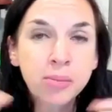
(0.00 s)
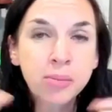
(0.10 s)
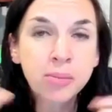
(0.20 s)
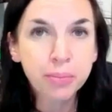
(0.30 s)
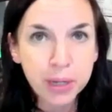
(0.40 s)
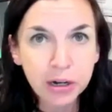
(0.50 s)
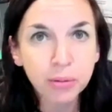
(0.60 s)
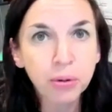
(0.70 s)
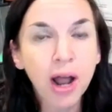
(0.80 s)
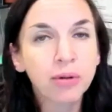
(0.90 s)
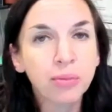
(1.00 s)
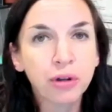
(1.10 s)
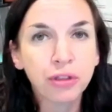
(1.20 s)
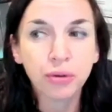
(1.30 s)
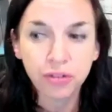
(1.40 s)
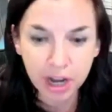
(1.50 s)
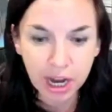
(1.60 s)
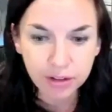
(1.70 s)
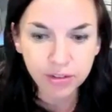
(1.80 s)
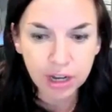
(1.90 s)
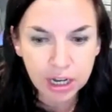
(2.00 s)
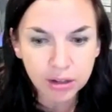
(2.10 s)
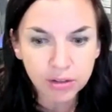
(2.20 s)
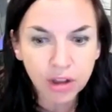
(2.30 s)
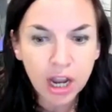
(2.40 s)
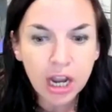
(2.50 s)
But the bigger problem with those tests is